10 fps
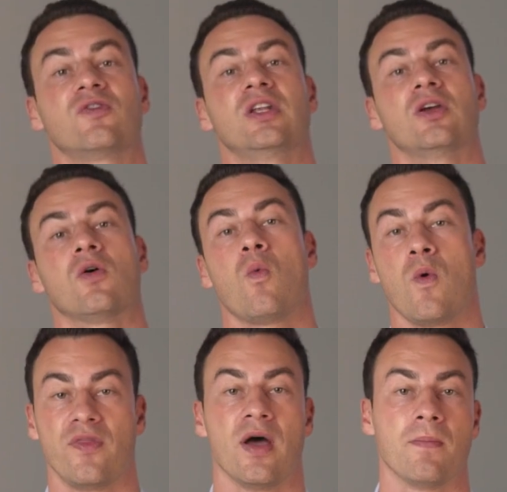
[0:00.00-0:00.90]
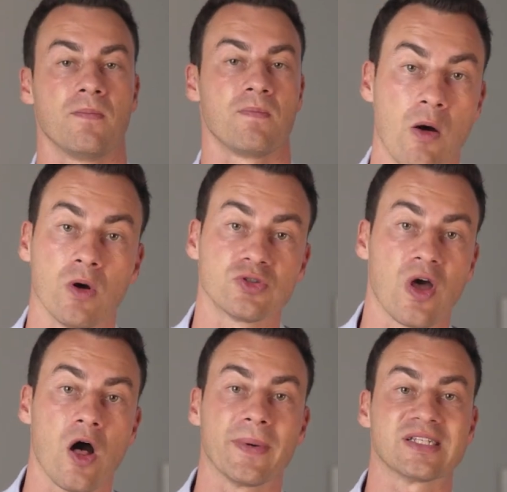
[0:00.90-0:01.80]
video with them. I want
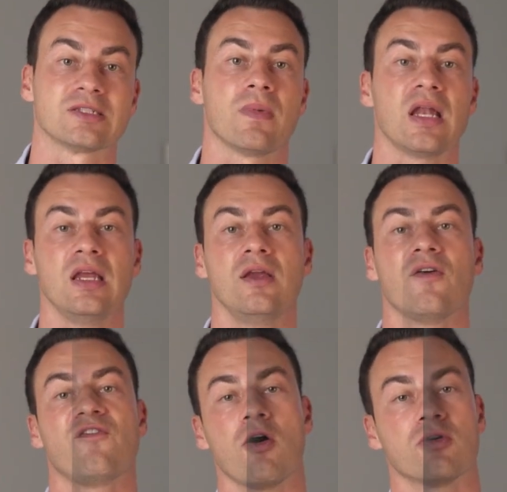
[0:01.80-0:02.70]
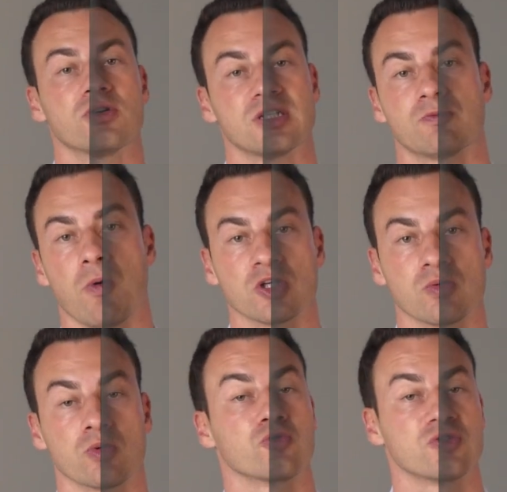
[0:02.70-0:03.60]
to help as many founders as
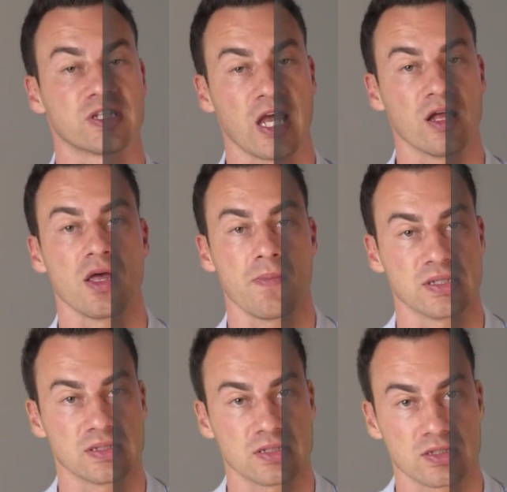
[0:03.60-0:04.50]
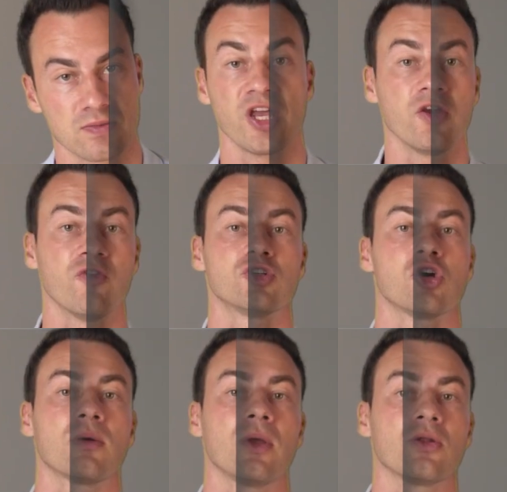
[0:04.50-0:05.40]
possible to scale their business. Thank you for
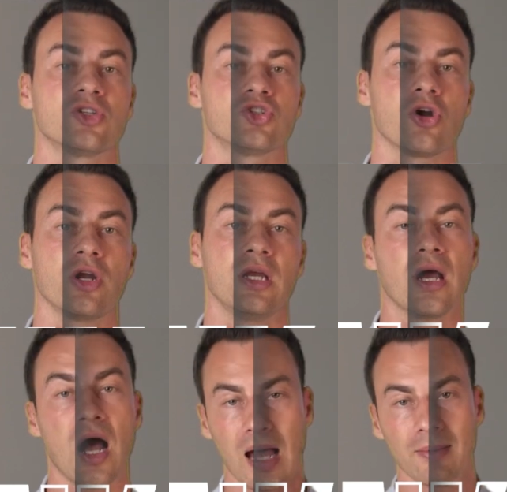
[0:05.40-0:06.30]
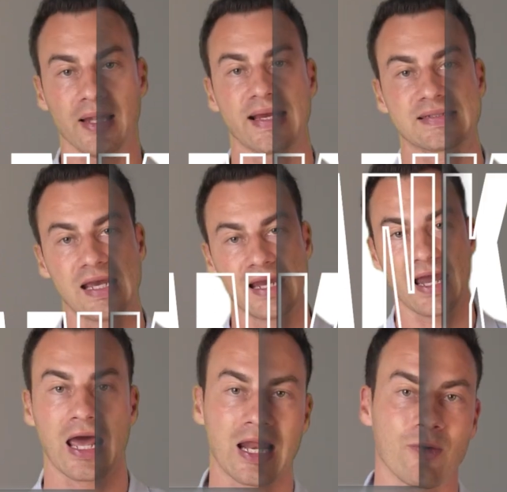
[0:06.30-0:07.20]
joining me on this journey. I'm
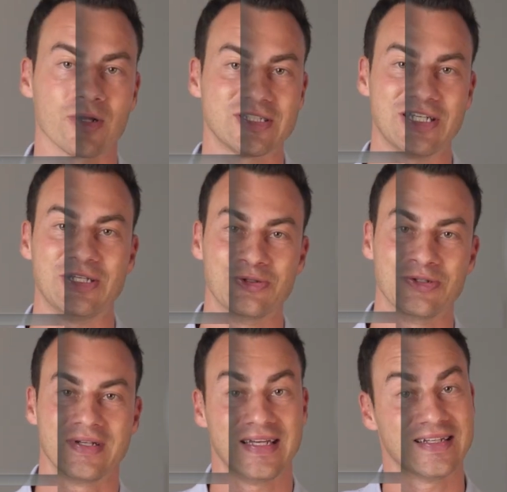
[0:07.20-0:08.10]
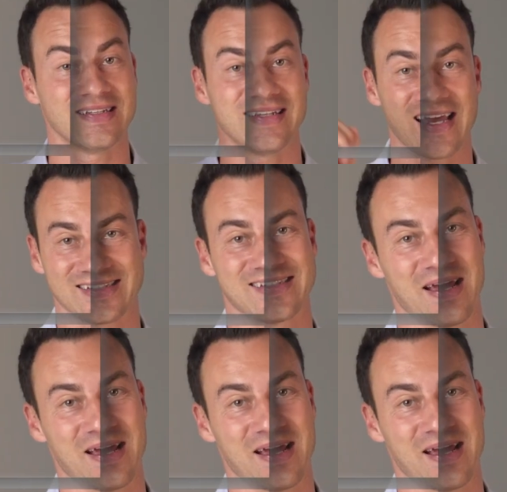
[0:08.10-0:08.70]
Alexej, and I will see you in the next